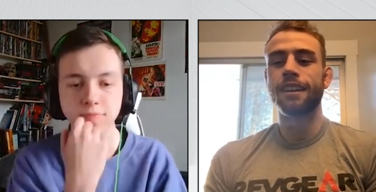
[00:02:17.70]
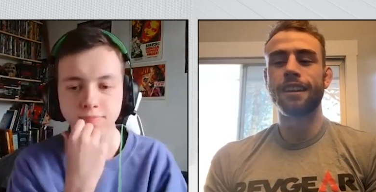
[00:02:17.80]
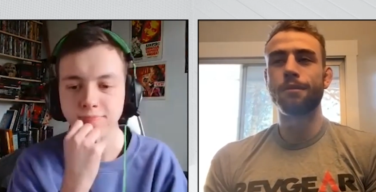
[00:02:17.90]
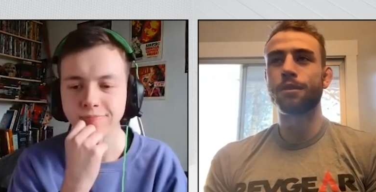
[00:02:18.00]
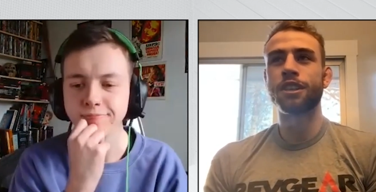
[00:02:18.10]

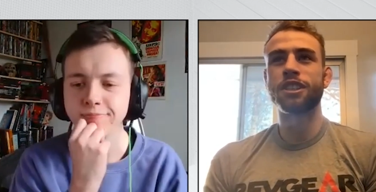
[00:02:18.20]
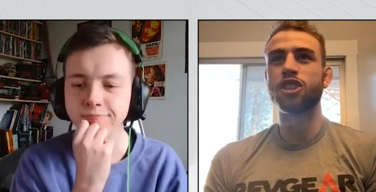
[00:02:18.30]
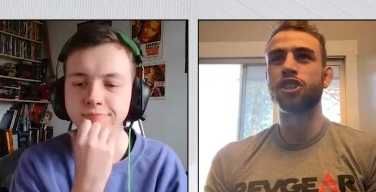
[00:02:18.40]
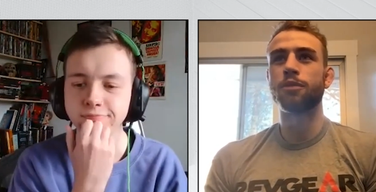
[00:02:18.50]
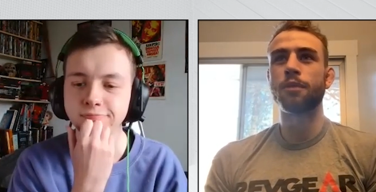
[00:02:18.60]
Speaker 1: because
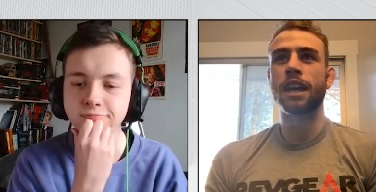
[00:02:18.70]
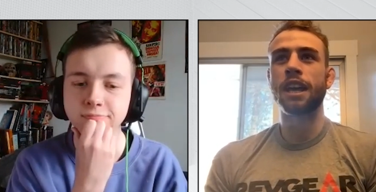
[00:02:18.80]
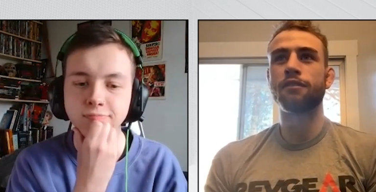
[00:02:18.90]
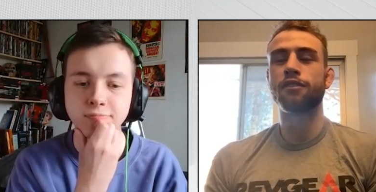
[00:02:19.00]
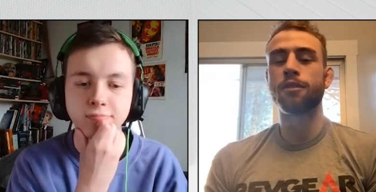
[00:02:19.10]
um, the gym I
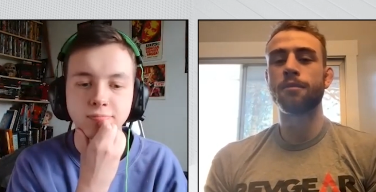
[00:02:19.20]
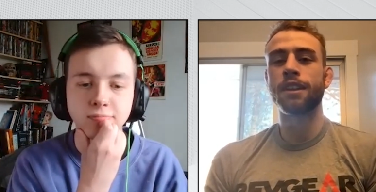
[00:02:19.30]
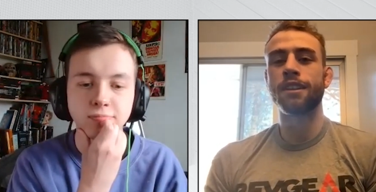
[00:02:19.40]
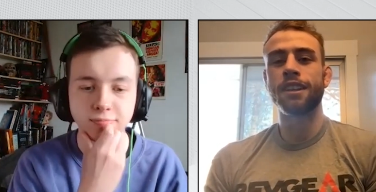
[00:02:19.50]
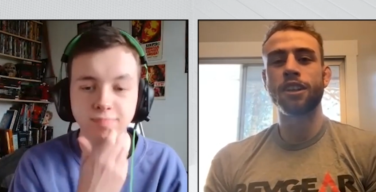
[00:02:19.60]
came from
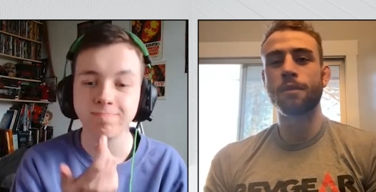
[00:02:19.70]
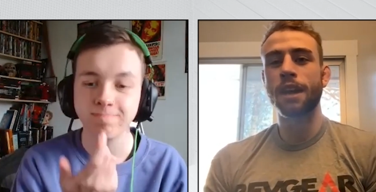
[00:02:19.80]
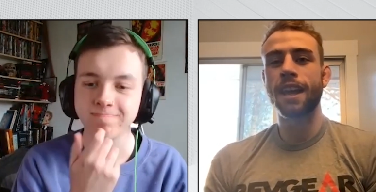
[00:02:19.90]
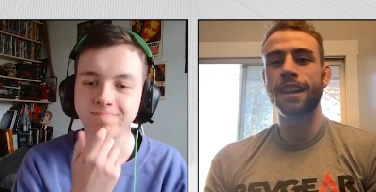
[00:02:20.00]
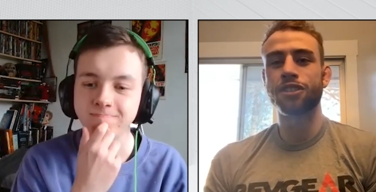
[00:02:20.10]
and, you know,
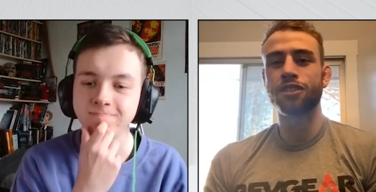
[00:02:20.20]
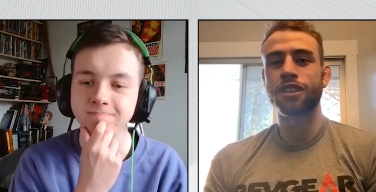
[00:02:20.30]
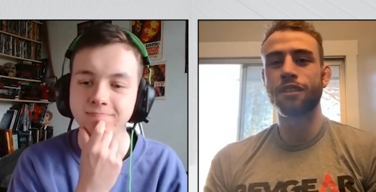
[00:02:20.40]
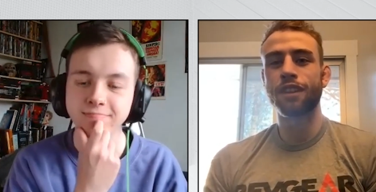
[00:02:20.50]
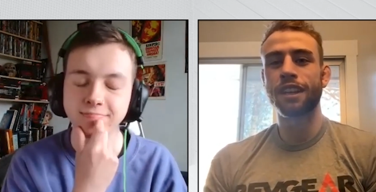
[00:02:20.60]
my age and stuff